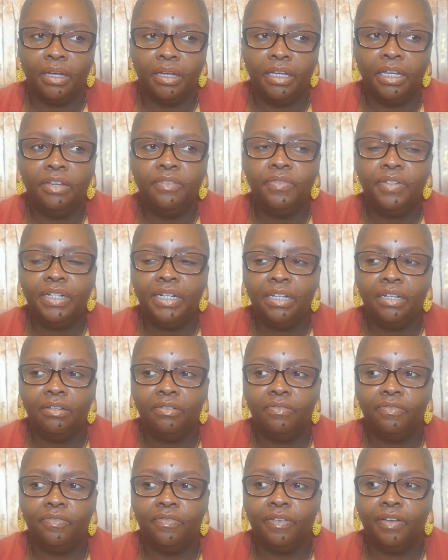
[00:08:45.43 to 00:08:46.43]
even
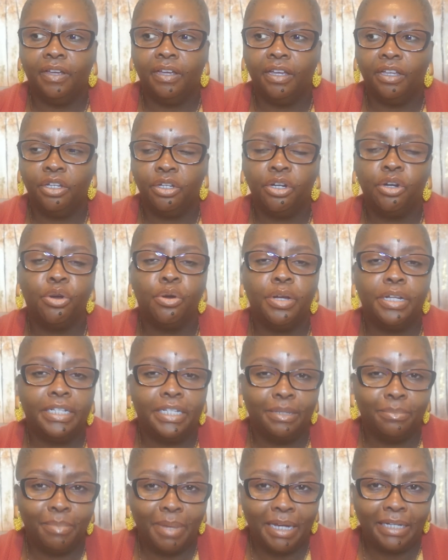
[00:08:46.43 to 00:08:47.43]
if you're going
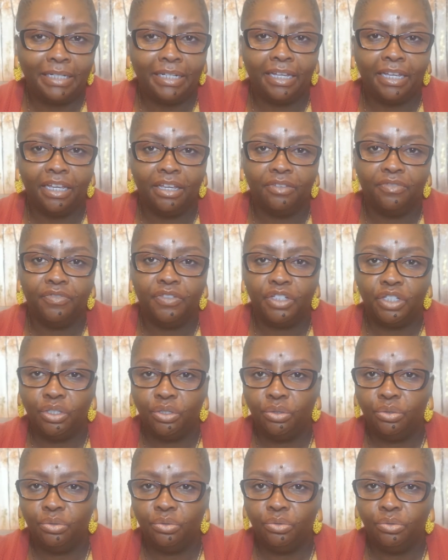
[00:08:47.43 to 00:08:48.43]
to make the gift
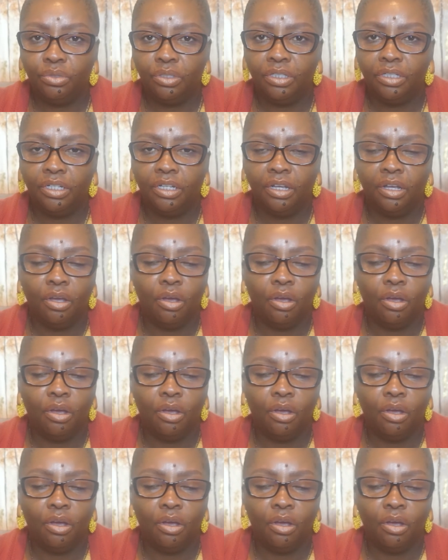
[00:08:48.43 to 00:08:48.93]
used